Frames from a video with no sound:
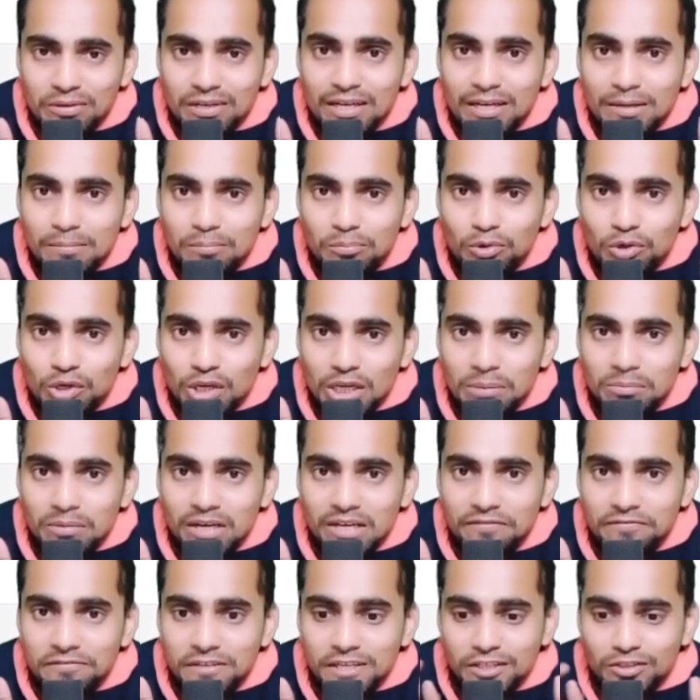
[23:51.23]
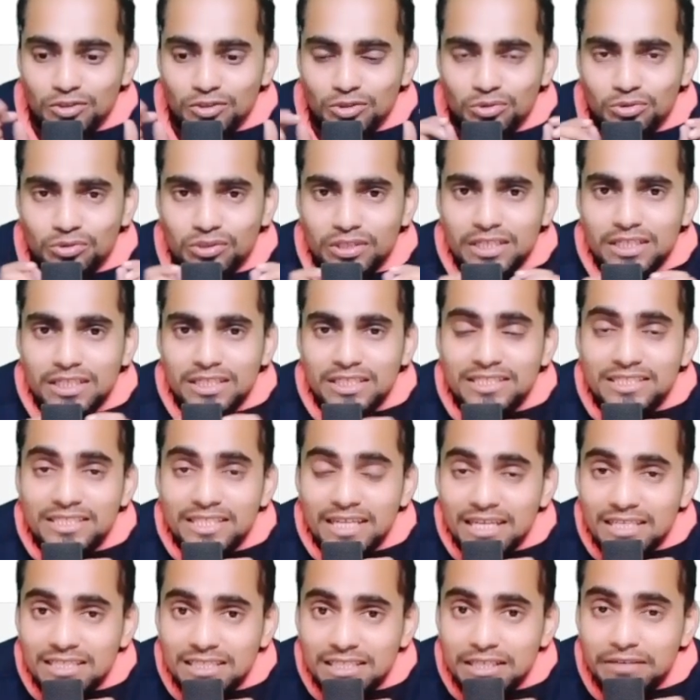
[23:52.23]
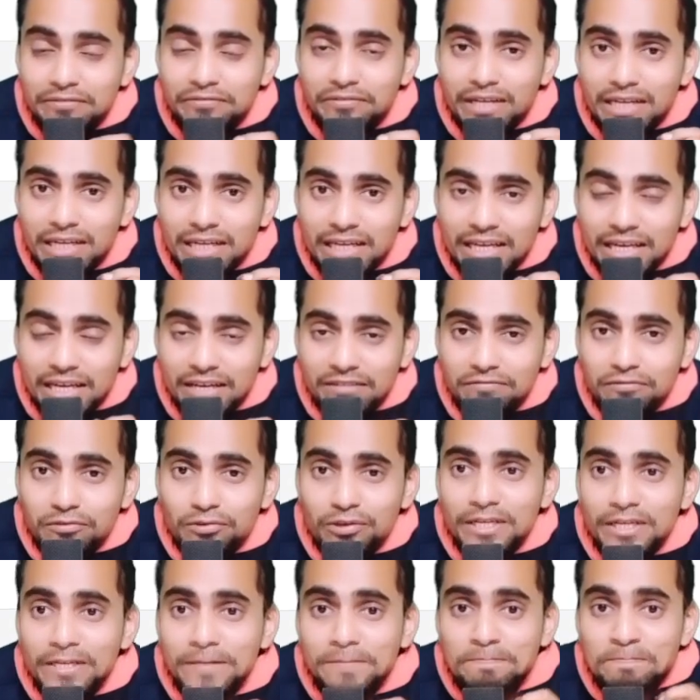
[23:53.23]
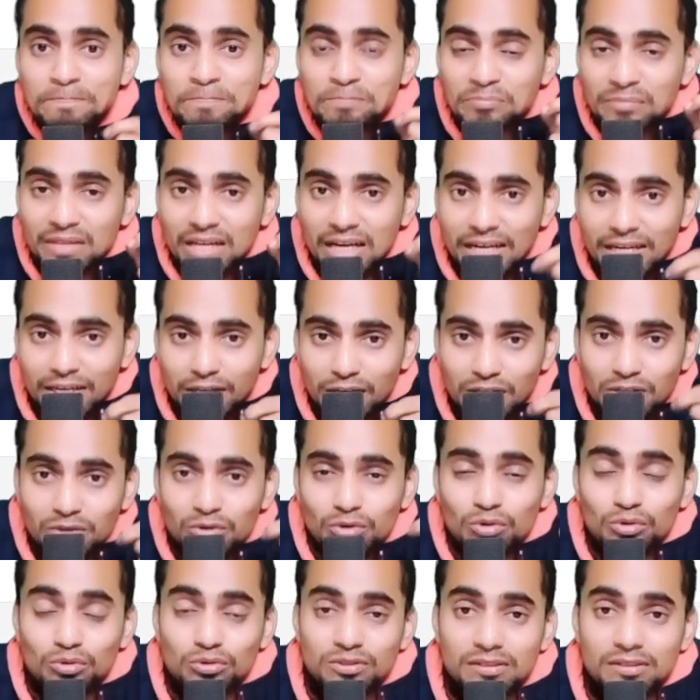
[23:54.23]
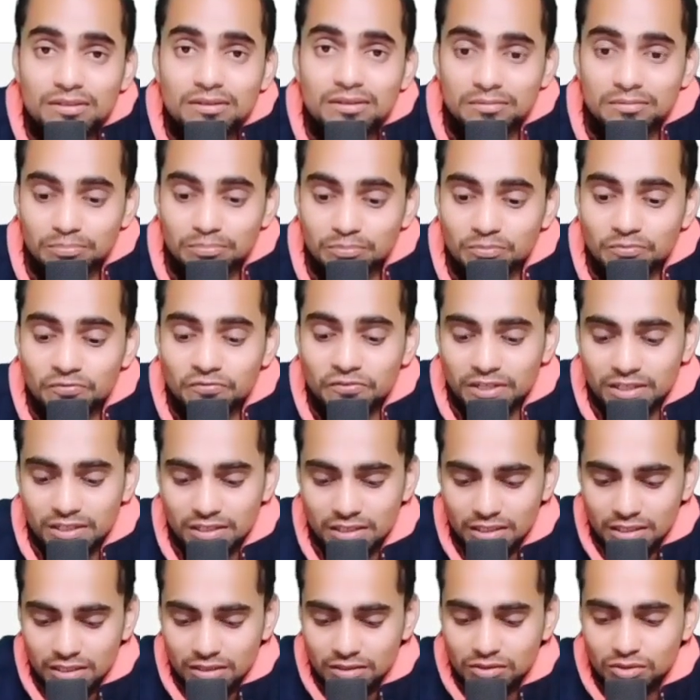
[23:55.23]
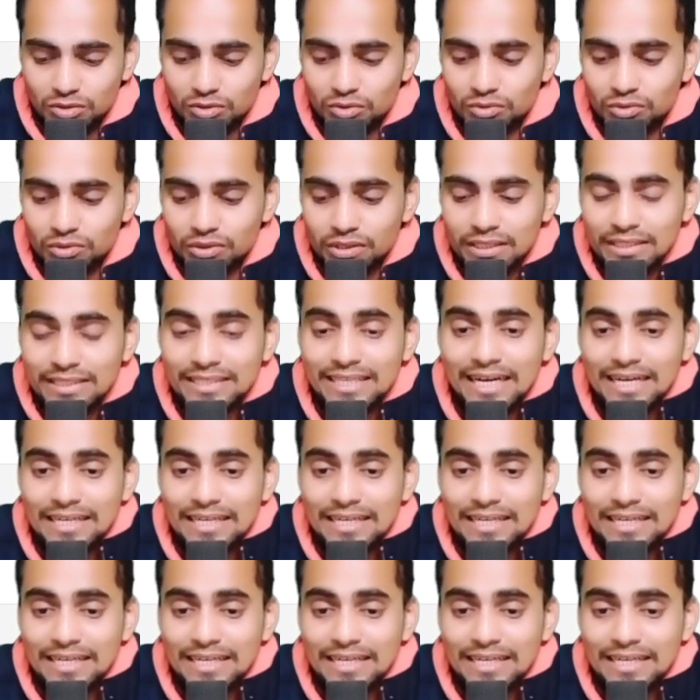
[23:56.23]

putting my feet. So it checks it very carefully and goes further. So that